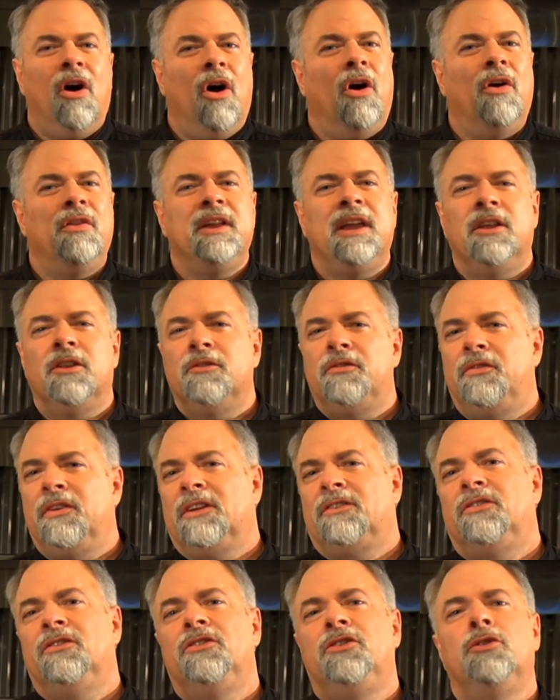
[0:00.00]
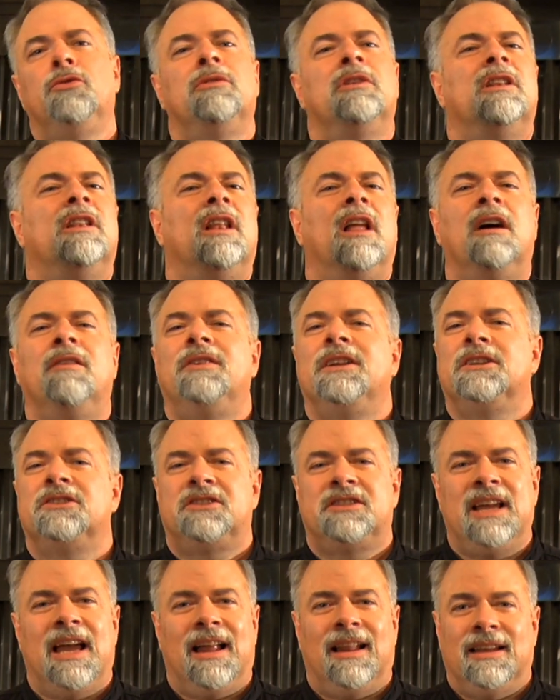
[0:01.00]
all the other fixings you'd love in a
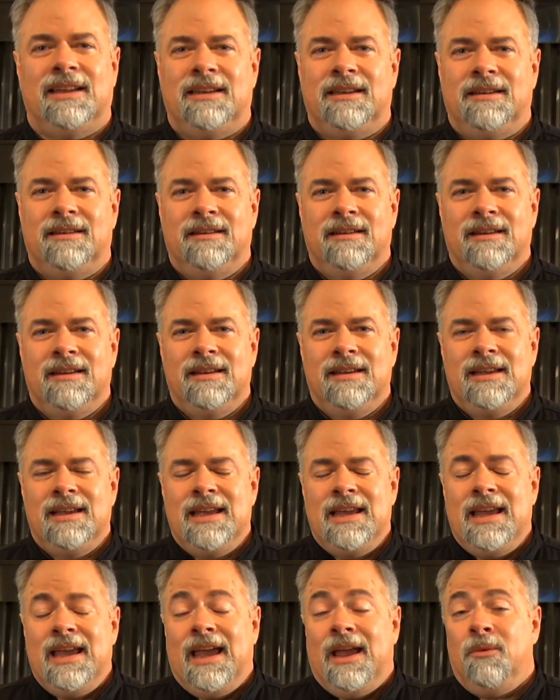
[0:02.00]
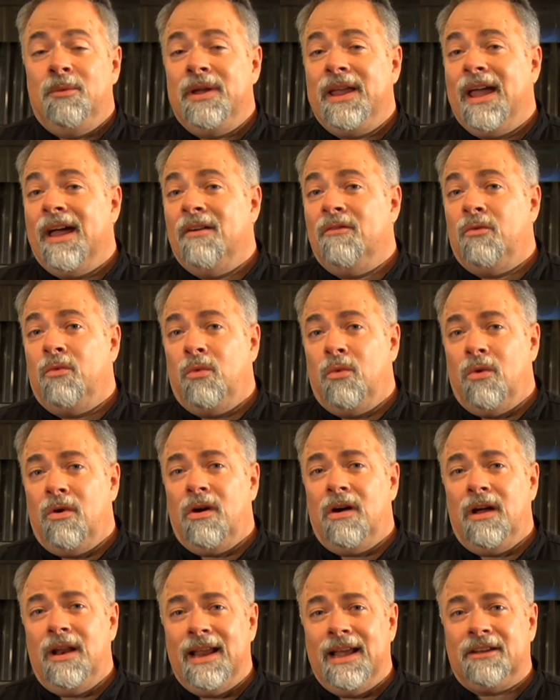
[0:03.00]
salad. And we have
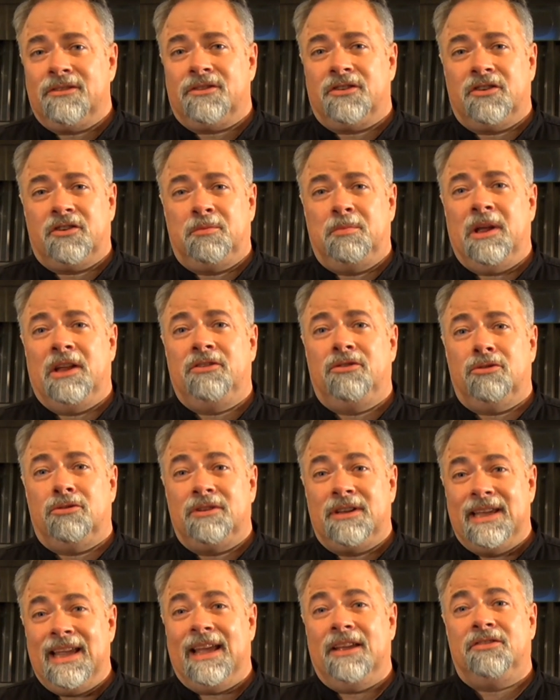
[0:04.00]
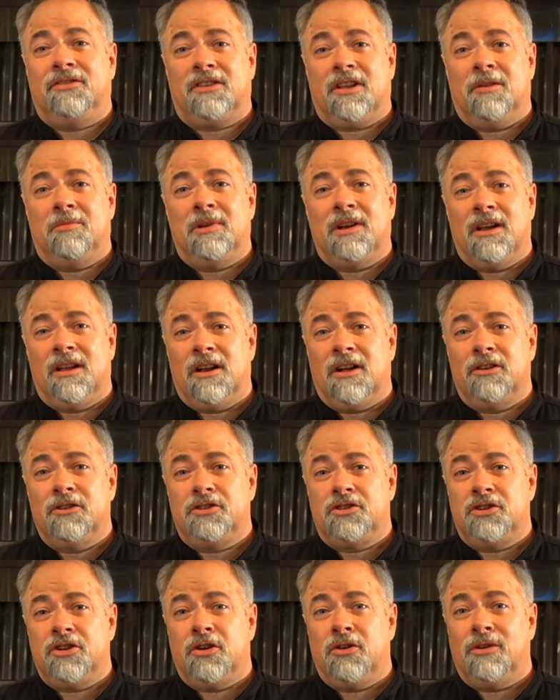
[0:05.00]
one extra special guest coming on our
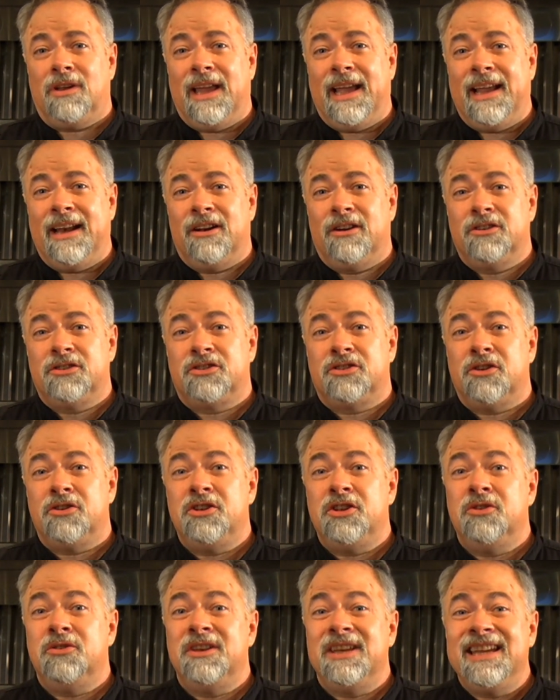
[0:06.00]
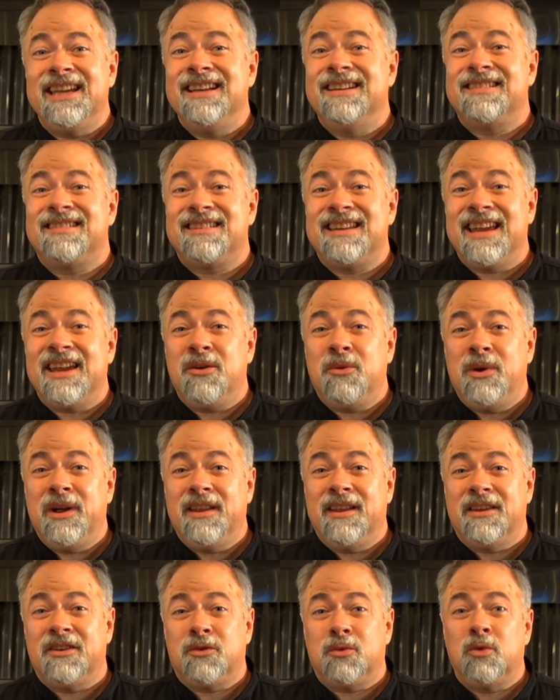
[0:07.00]
show later, so you need to stay
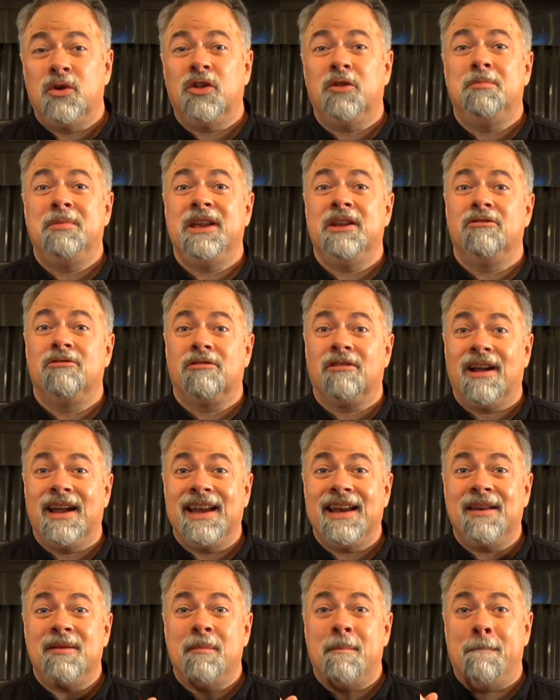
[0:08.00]
with us. We'll be right